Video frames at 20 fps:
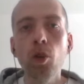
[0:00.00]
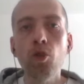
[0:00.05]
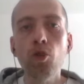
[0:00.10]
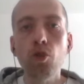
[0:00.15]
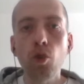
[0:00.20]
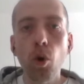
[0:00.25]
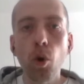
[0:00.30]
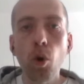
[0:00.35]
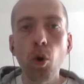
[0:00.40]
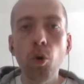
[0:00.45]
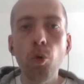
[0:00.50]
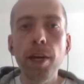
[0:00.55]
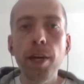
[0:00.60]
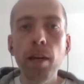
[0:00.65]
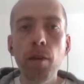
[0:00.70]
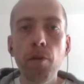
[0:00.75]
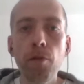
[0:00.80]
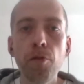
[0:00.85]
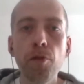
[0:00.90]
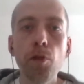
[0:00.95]
So
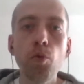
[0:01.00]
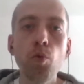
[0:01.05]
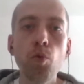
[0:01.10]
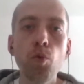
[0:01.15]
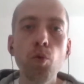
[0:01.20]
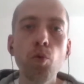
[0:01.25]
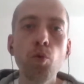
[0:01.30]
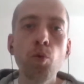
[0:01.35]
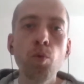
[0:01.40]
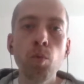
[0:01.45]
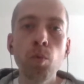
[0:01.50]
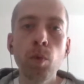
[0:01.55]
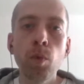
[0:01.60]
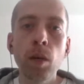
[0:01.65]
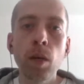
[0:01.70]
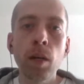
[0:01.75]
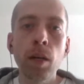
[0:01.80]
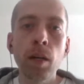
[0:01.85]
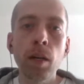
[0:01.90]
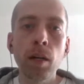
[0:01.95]
if you
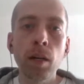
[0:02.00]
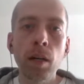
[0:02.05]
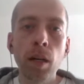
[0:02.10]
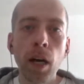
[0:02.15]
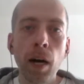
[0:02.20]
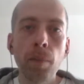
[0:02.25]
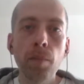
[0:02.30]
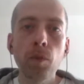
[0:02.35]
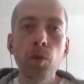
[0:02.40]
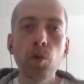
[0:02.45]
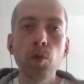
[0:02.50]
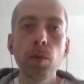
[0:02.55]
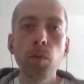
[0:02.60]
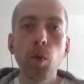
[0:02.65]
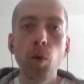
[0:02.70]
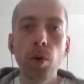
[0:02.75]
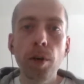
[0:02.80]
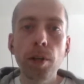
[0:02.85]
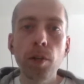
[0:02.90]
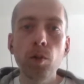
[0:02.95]
come to a
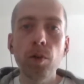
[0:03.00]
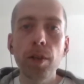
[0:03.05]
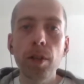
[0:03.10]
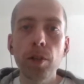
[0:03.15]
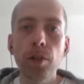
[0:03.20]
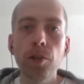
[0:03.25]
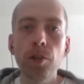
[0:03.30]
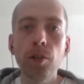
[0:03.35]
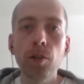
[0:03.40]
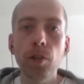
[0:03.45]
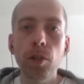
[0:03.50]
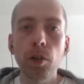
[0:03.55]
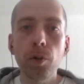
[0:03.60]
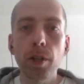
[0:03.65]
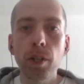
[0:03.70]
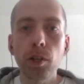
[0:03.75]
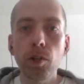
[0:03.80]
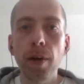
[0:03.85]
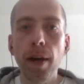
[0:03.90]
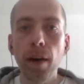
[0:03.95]
point where you're
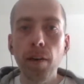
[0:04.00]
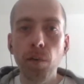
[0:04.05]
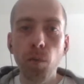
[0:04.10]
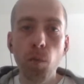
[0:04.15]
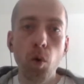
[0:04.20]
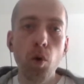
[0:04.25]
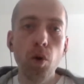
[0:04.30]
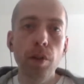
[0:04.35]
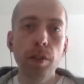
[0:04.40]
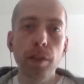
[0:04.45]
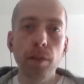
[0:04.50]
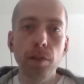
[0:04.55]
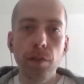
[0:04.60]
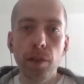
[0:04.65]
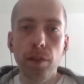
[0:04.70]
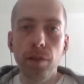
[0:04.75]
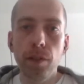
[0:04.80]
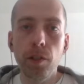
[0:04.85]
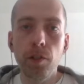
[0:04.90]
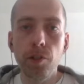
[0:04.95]
going to have more than
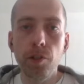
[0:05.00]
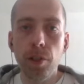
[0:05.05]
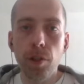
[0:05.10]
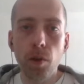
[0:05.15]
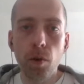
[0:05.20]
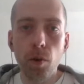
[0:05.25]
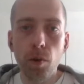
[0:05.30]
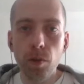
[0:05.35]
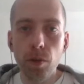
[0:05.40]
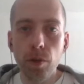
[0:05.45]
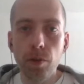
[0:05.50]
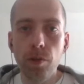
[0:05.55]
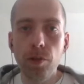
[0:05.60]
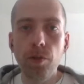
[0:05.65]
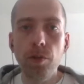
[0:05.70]
50 shareholders,